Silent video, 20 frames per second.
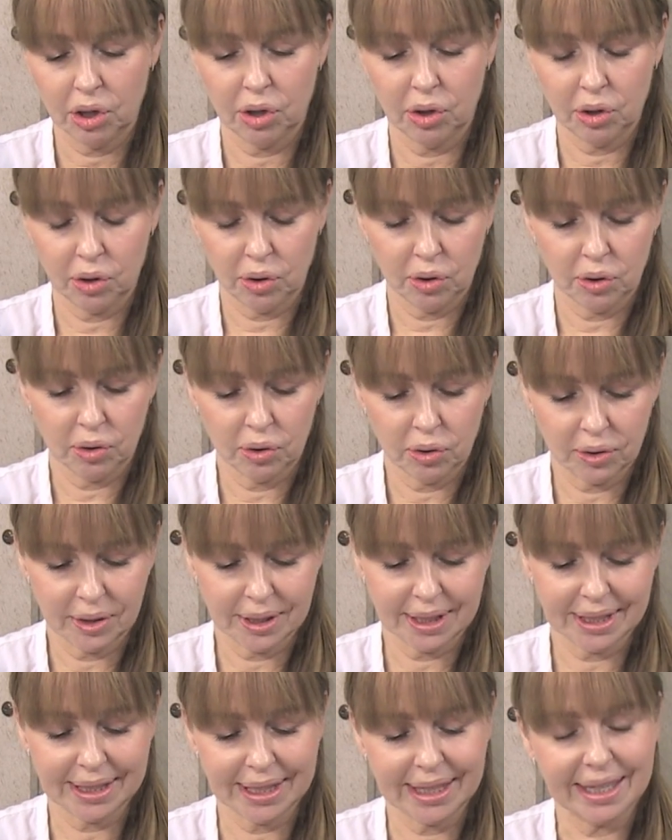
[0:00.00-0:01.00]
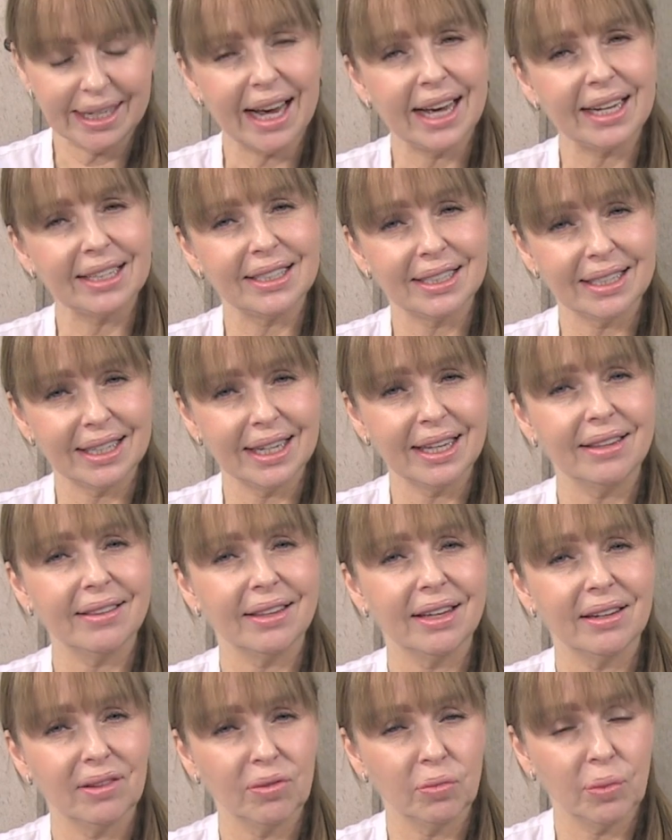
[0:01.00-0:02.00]
her skin underneath.
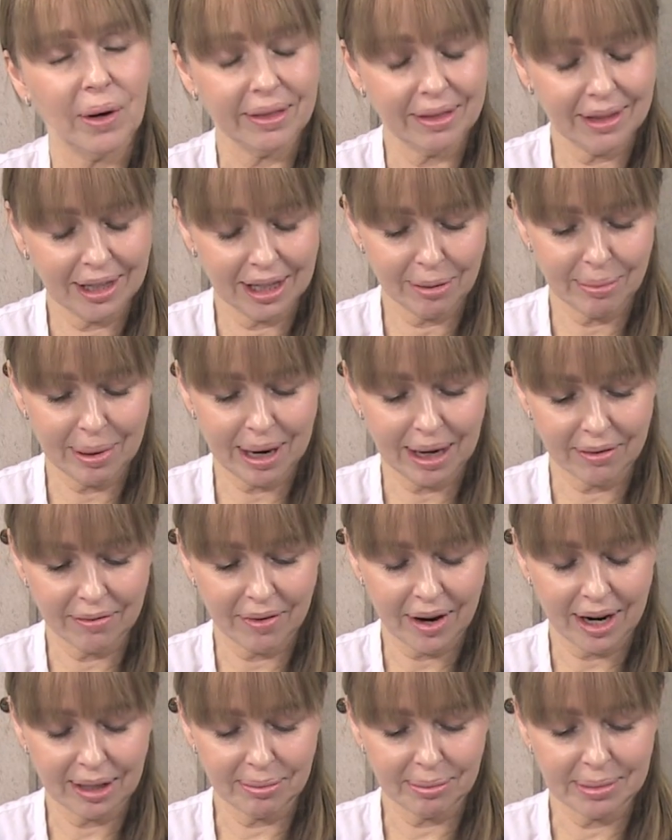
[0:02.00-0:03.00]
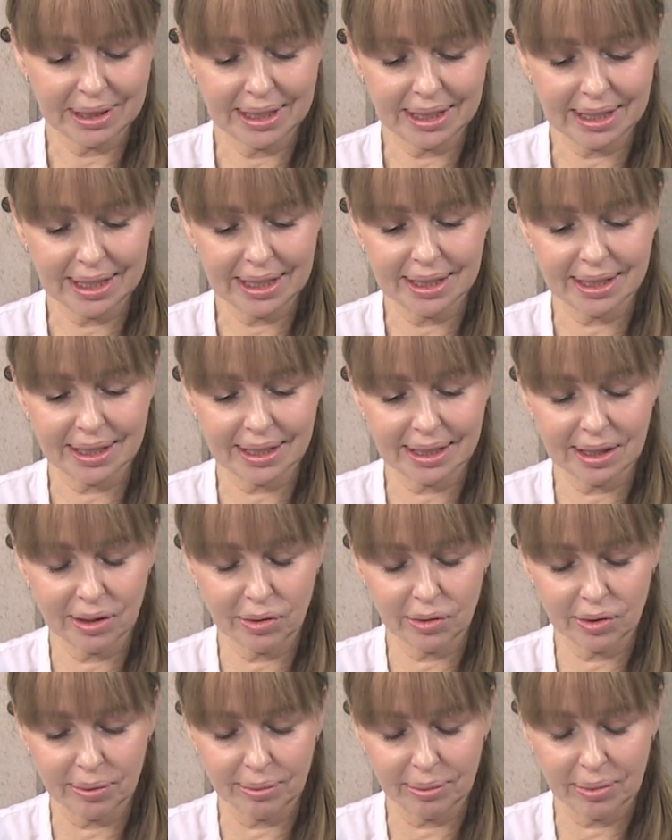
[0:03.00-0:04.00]
And the one thing about a vitamin C
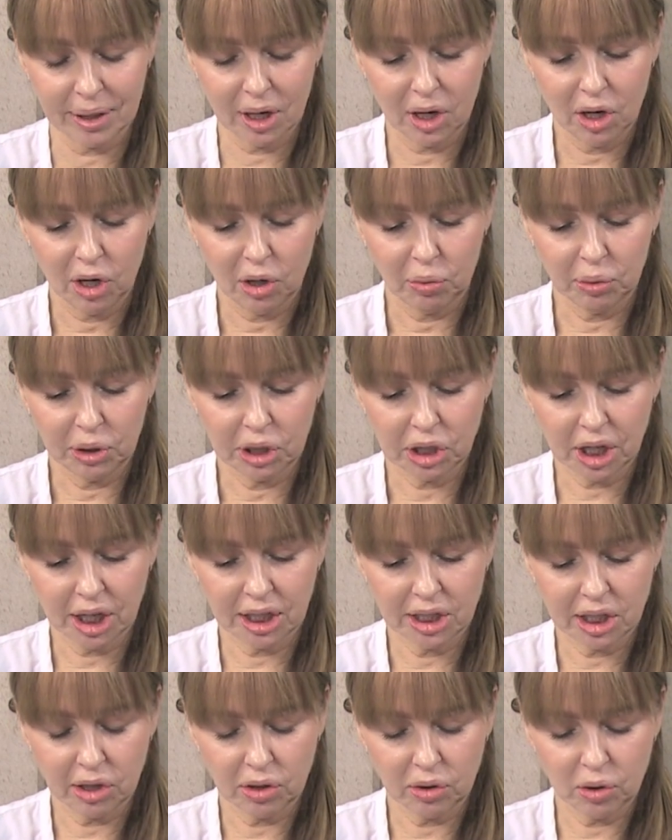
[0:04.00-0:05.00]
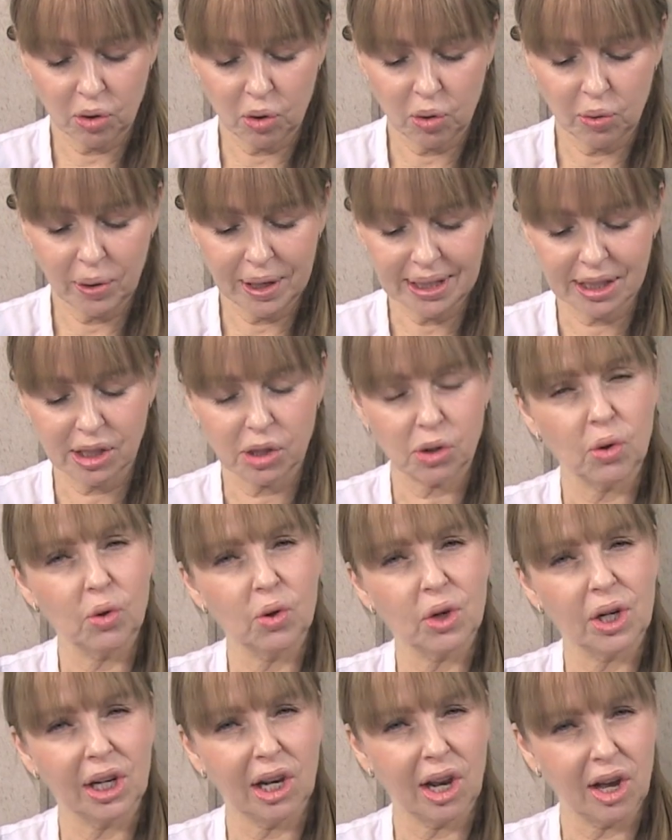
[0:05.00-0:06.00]
serum, which I don't always
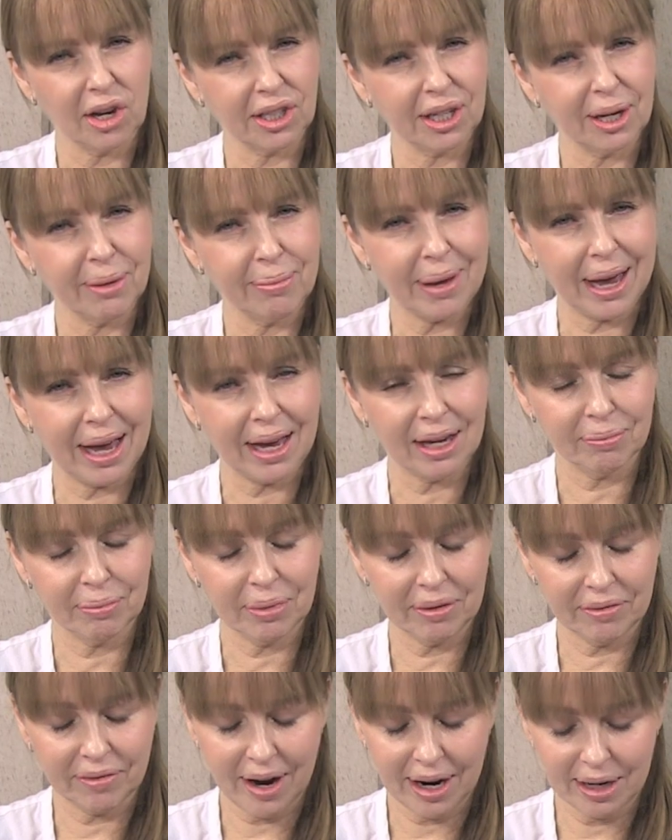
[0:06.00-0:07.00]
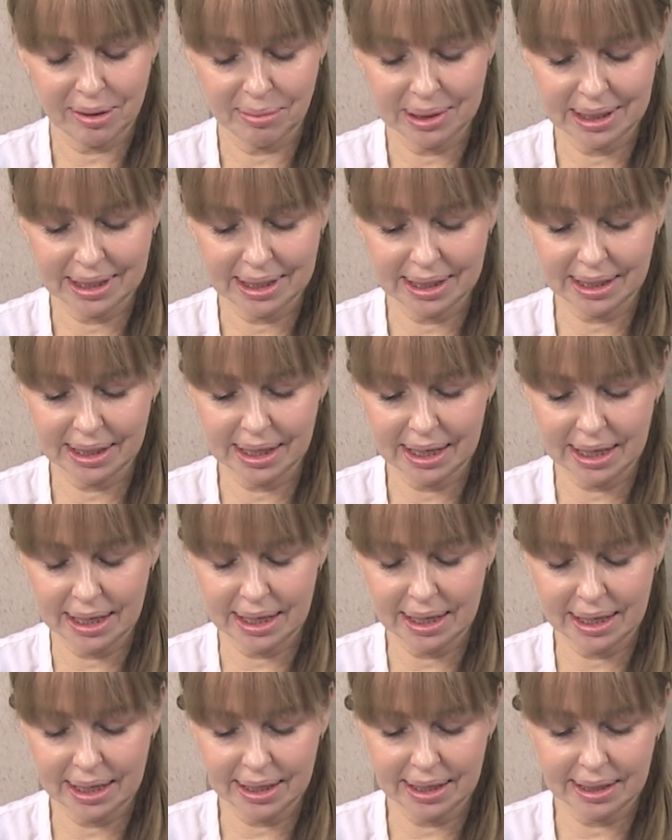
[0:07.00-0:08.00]
talk a lot about, but vitamin
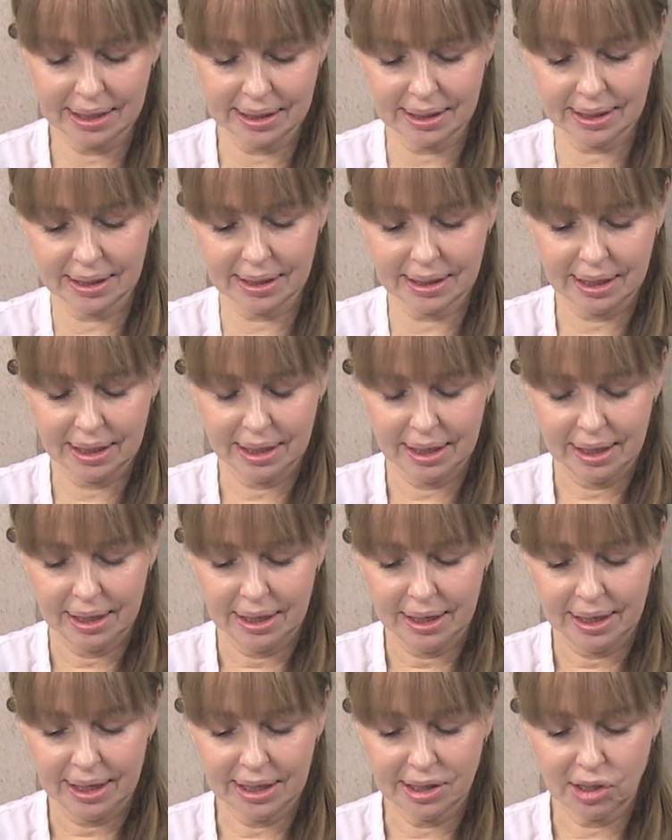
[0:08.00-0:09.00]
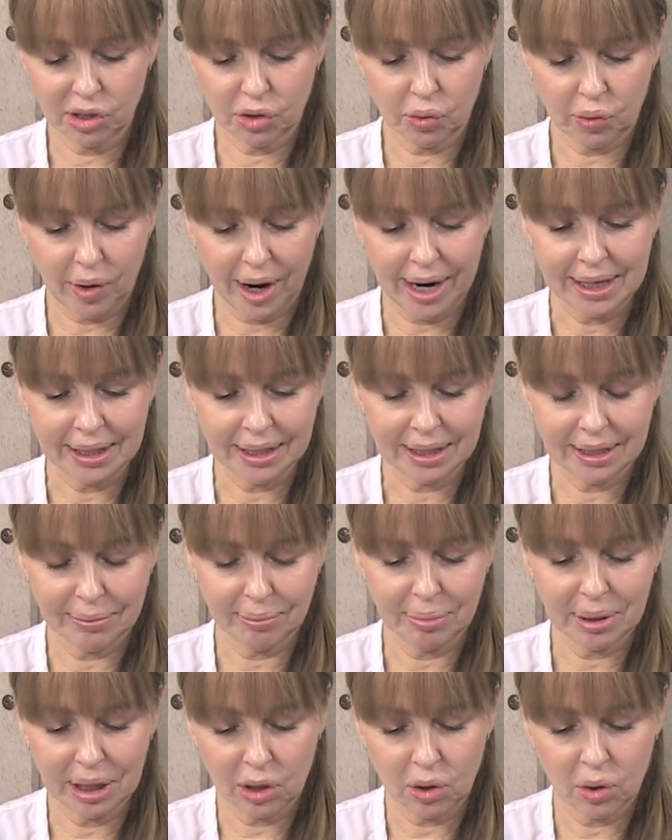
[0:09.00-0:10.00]
C is great
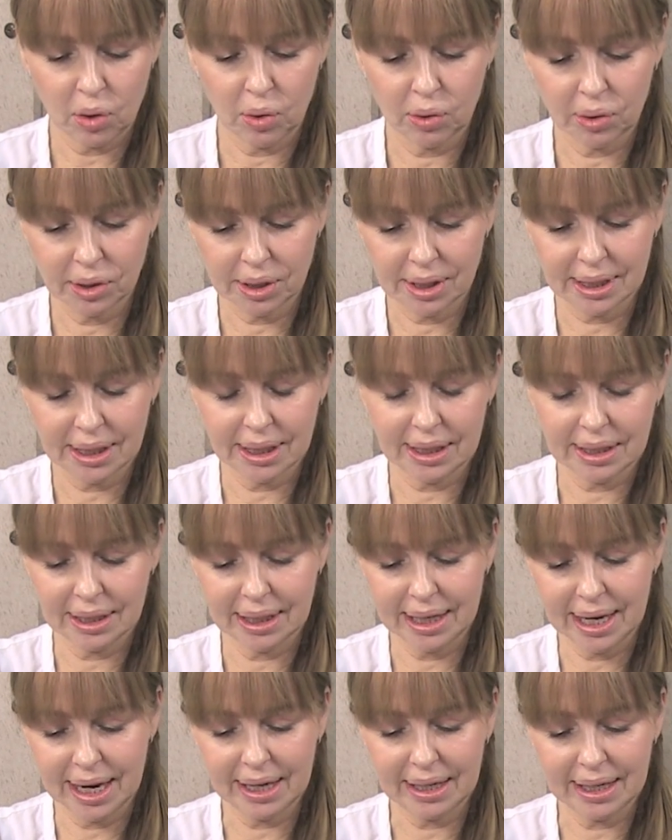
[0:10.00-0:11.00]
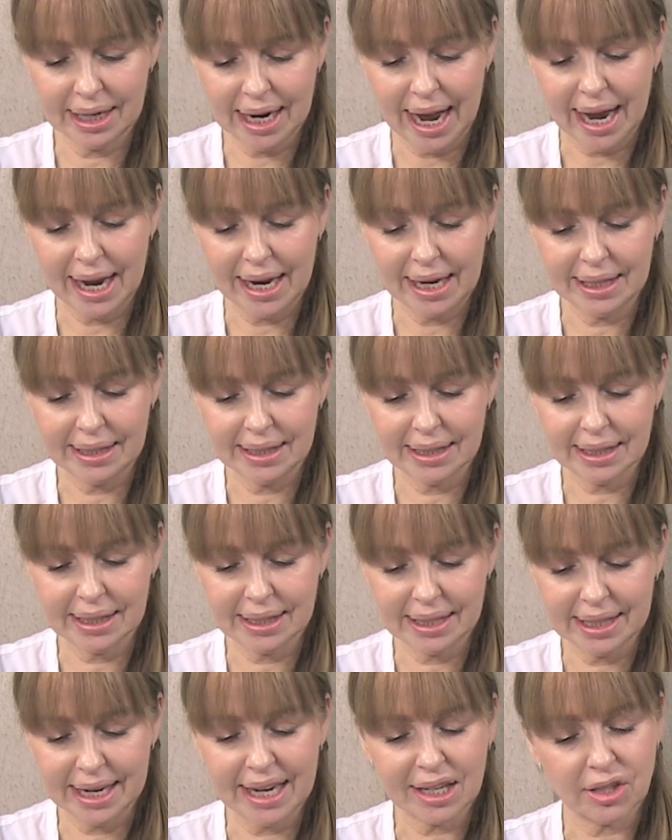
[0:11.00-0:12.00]
because it aids
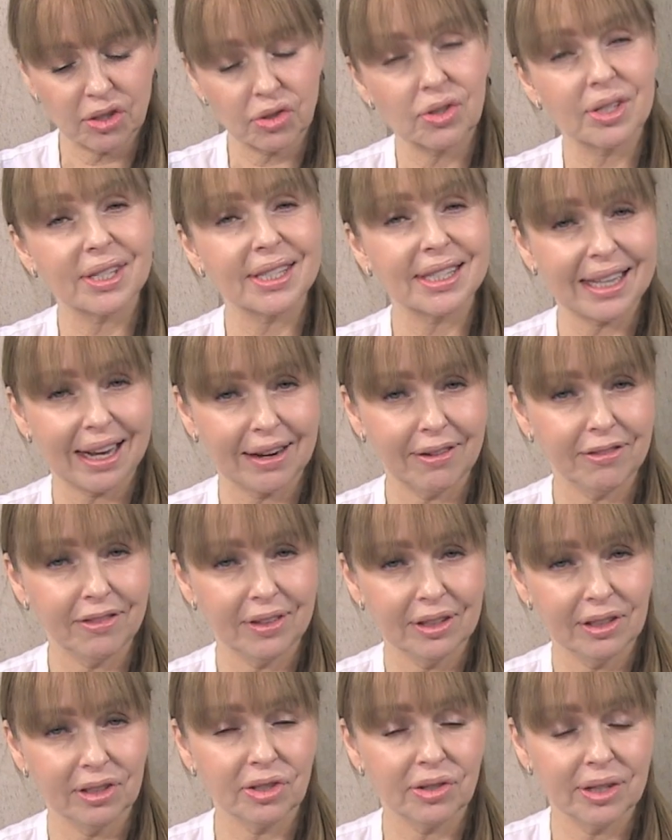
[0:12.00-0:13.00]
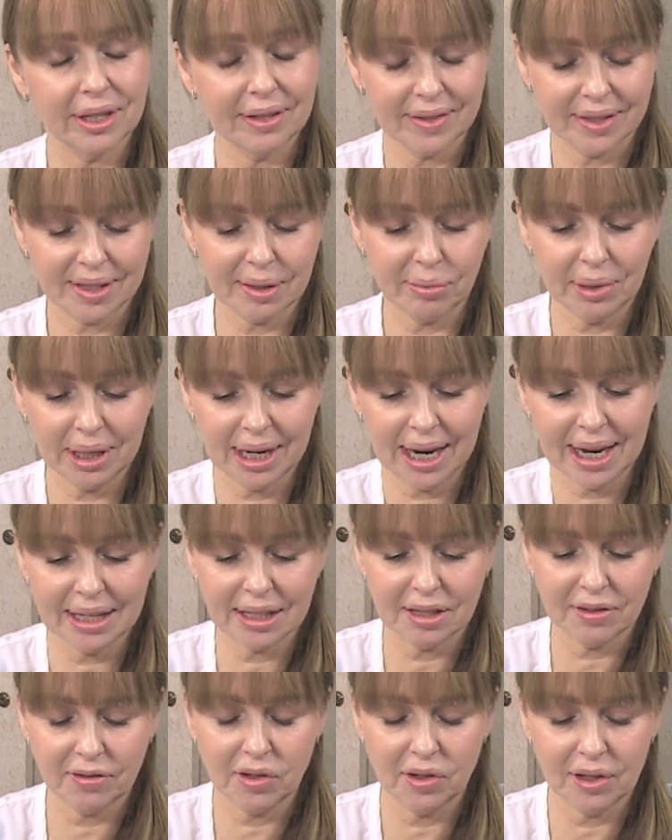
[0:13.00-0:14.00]
as an extra sun filter. And if someone
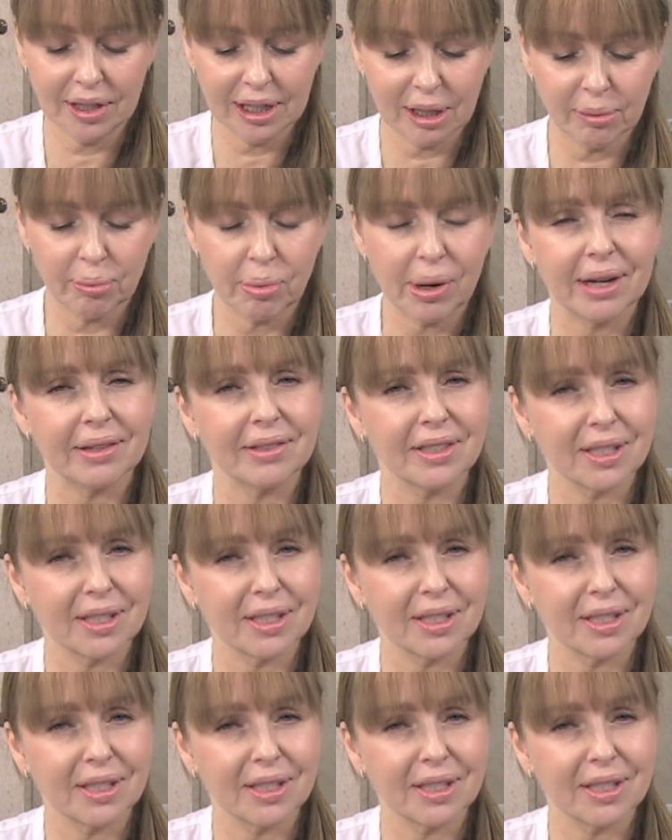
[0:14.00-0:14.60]
has a few little brown